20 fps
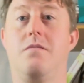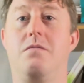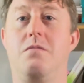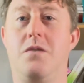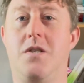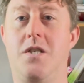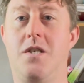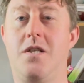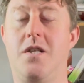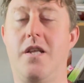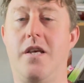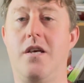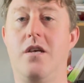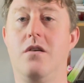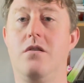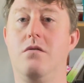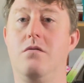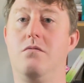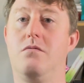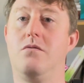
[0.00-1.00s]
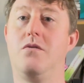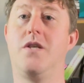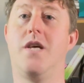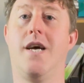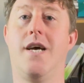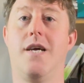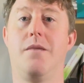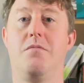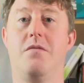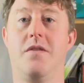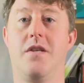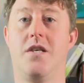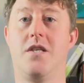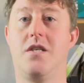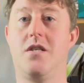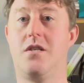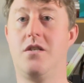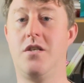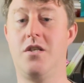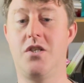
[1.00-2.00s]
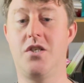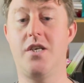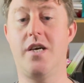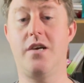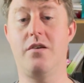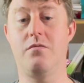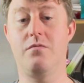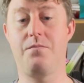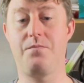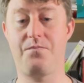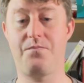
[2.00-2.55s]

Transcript: which is the aim of this channel.